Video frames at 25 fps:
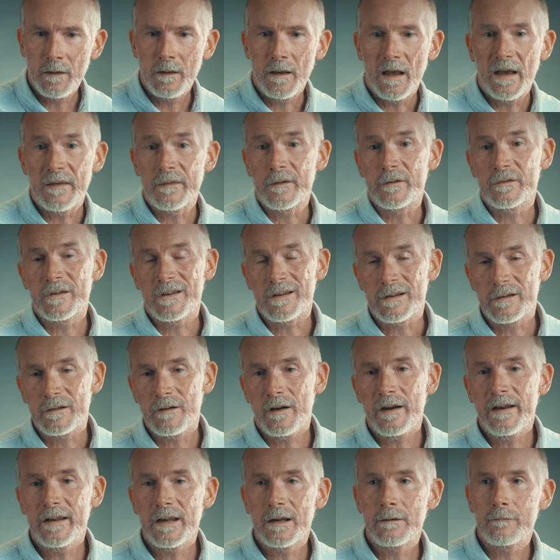And there's
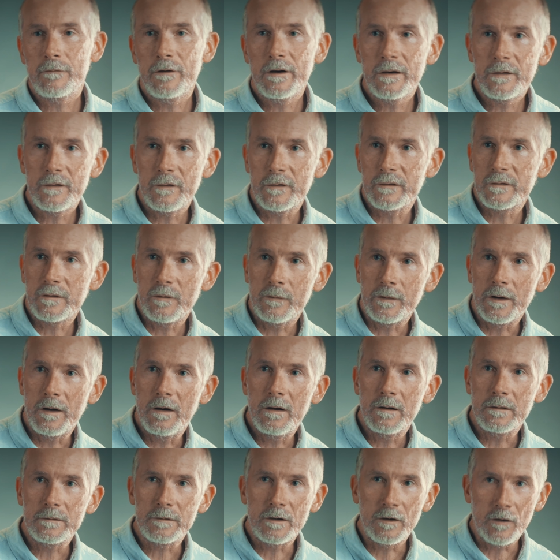exciting research going
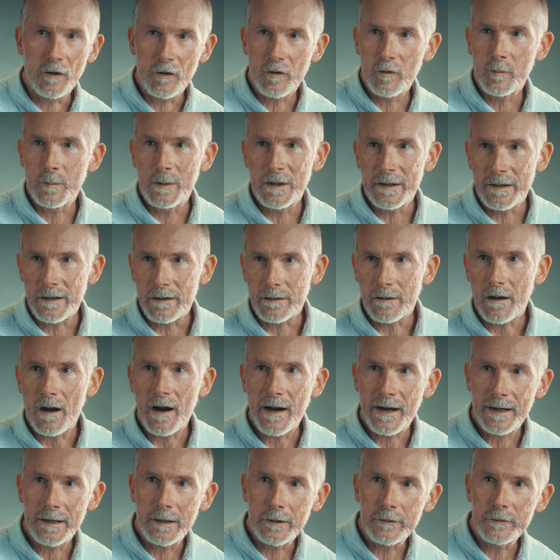on globally,
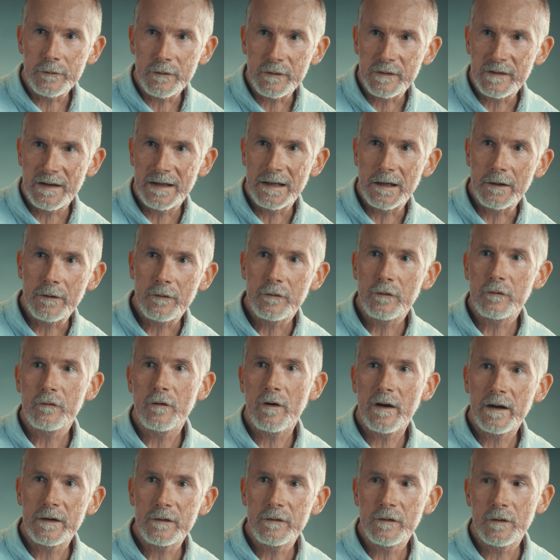Ireland, New Zealand,
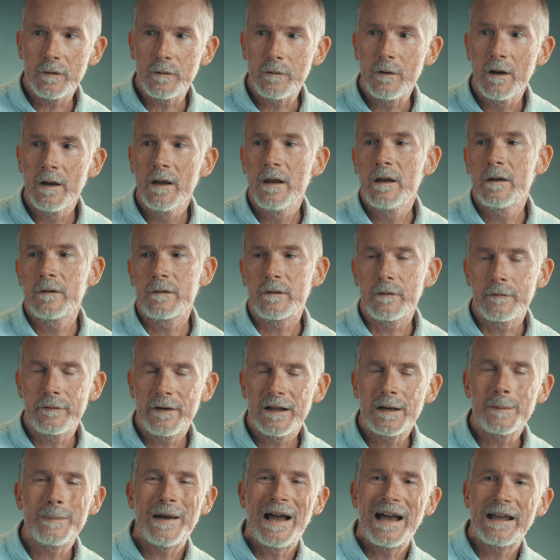trying to
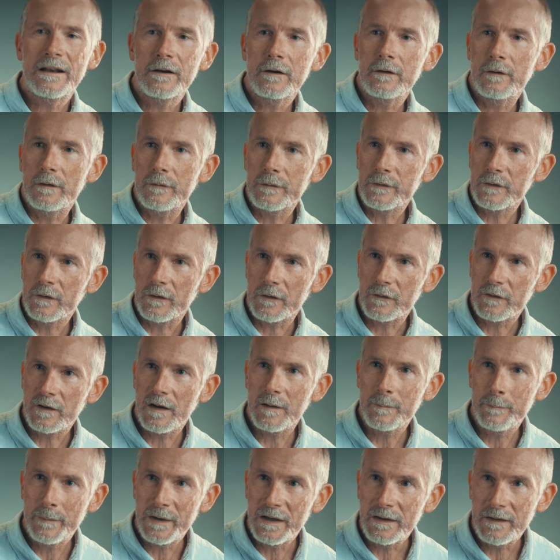develop additives to
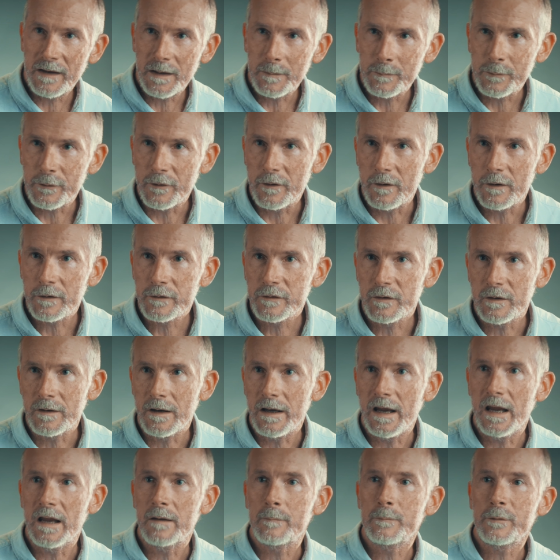stop methane production
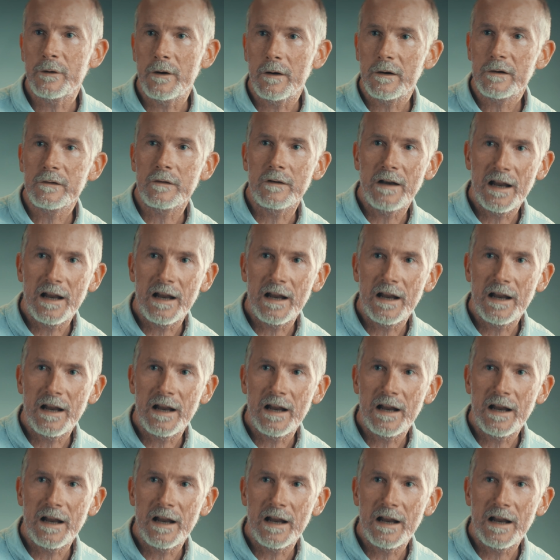in production